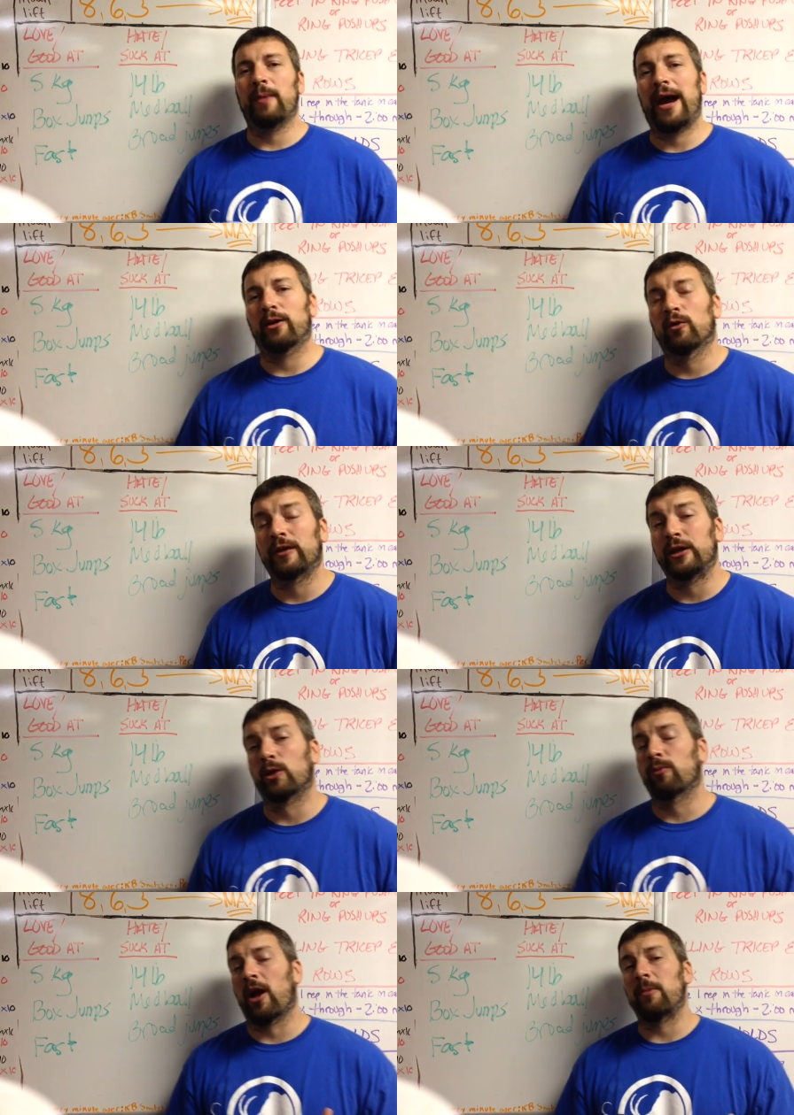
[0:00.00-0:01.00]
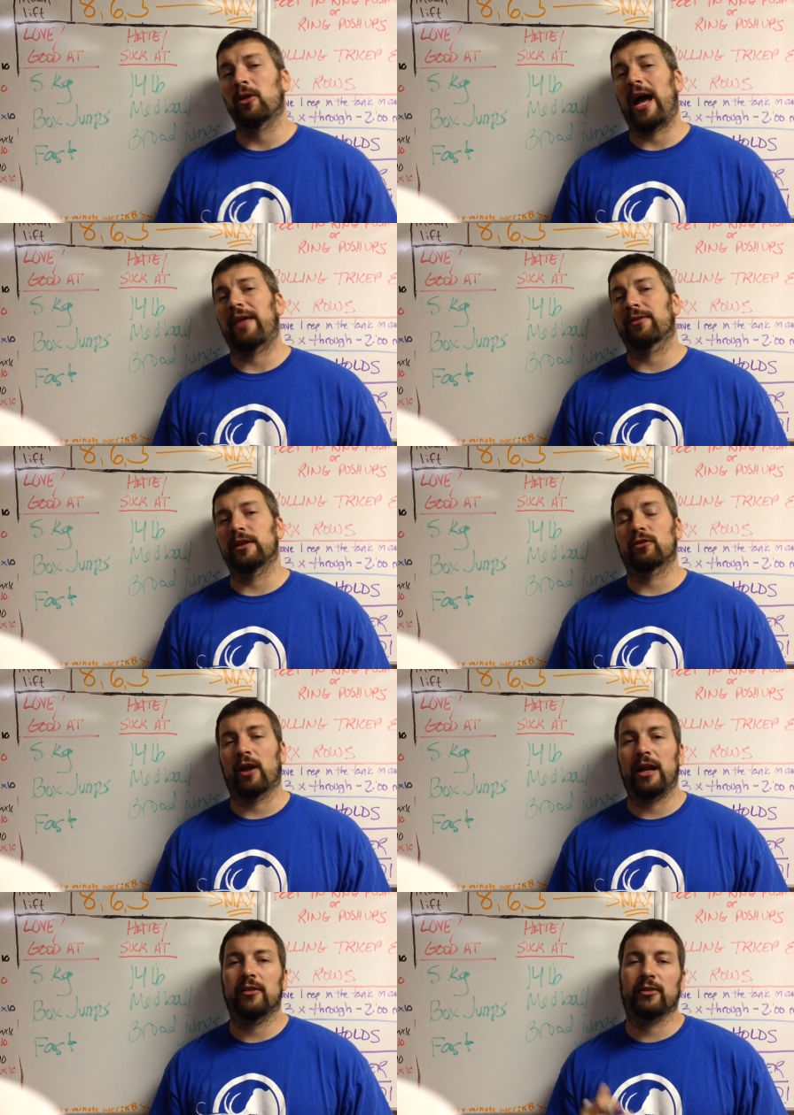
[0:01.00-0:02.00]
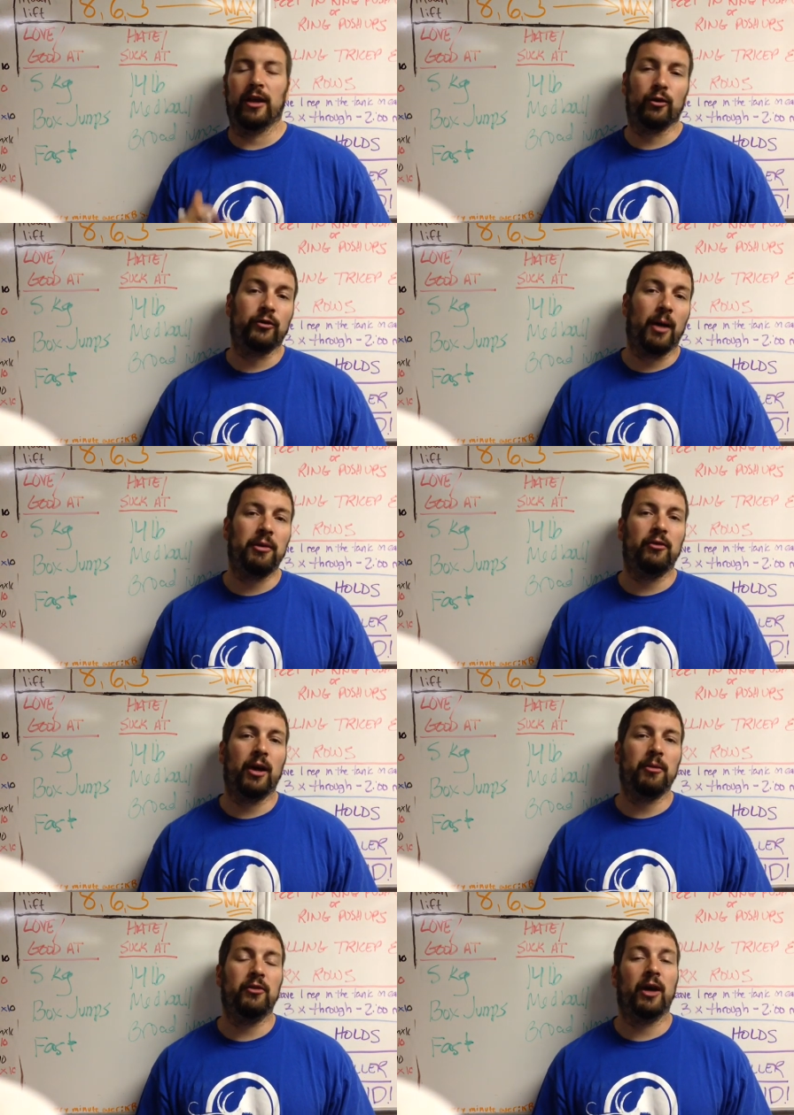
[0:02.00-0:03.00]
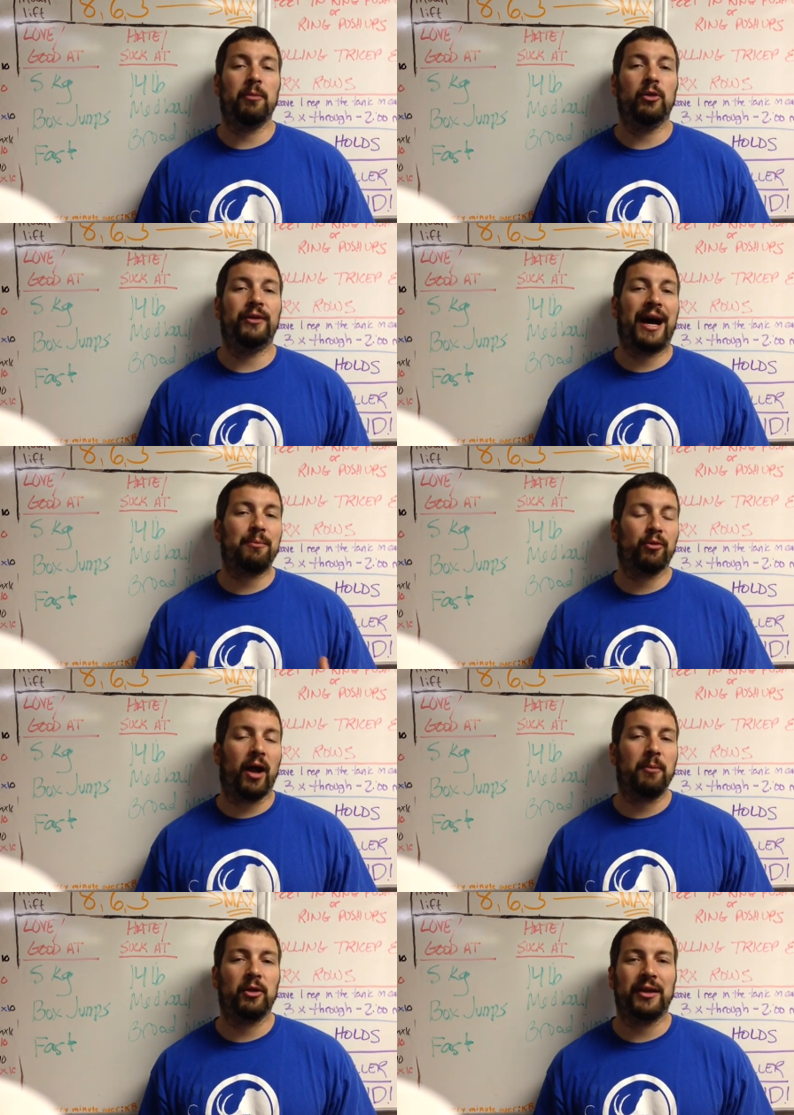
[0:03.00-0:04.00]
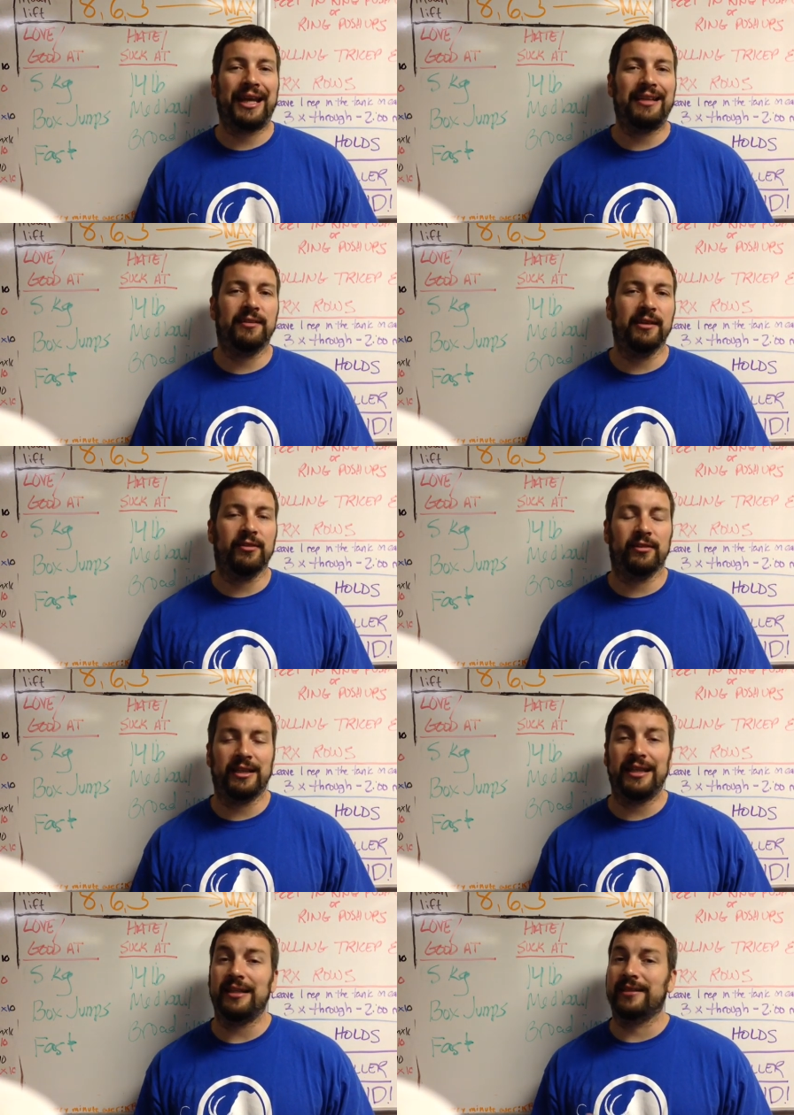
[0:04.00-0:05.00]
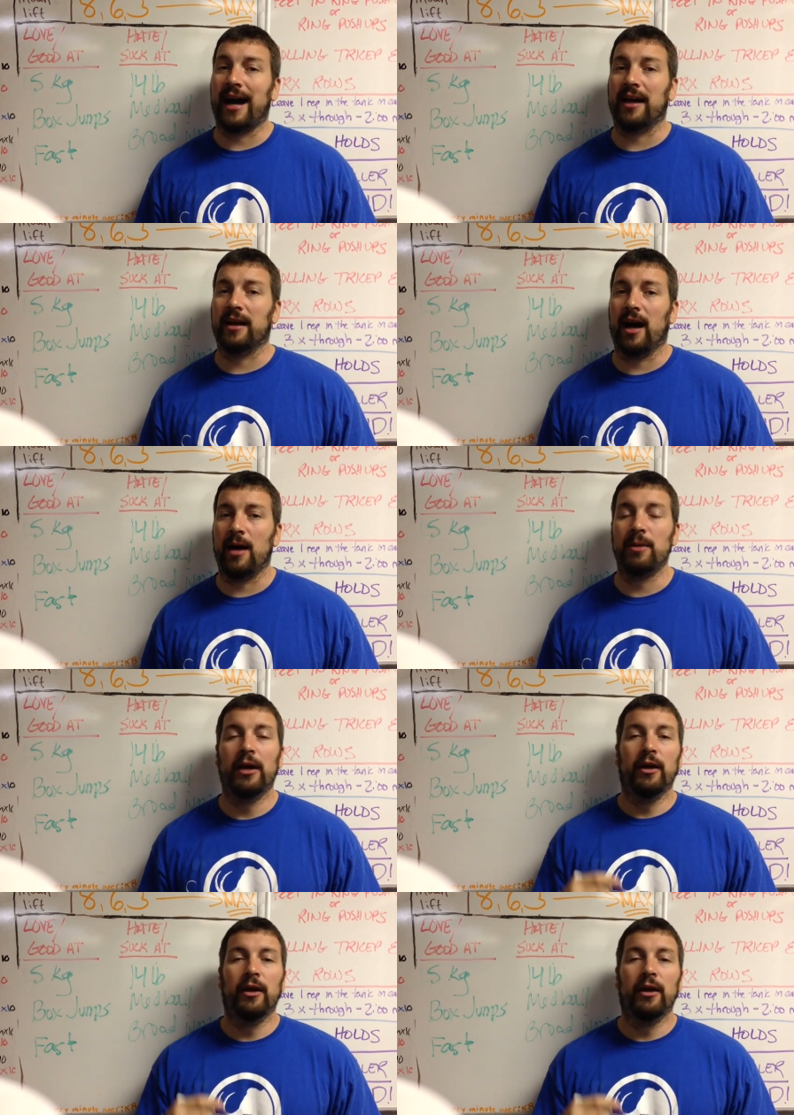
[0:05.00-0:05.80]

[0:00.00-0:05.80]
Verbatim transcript: Matt over here, Primal Athlete Training Center, www.primalatc.com.